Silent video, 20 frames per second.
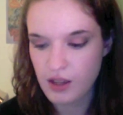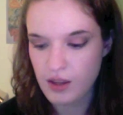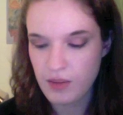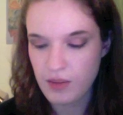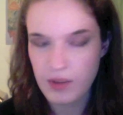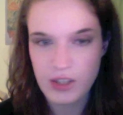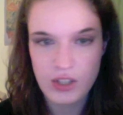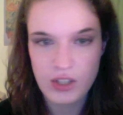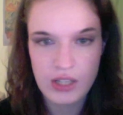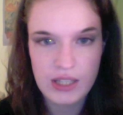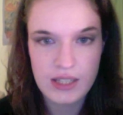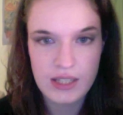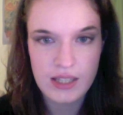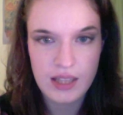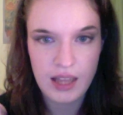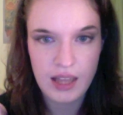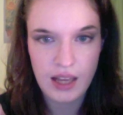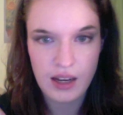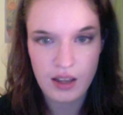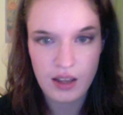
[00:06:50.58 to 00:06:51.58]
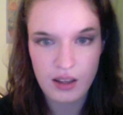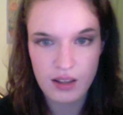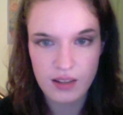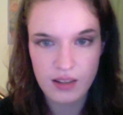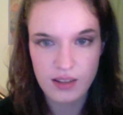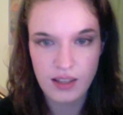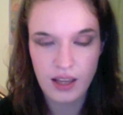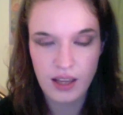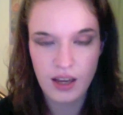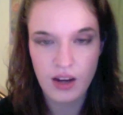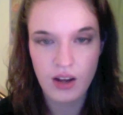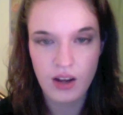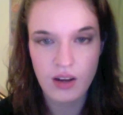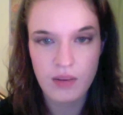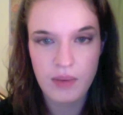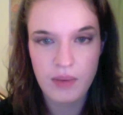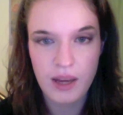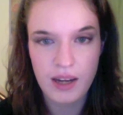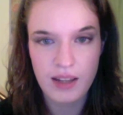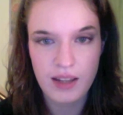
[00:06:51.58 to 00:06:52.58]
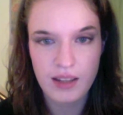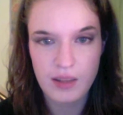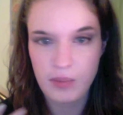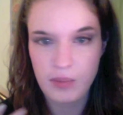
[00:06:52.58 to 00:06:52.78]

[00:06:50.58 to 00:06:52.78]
As you can see, that, that automatically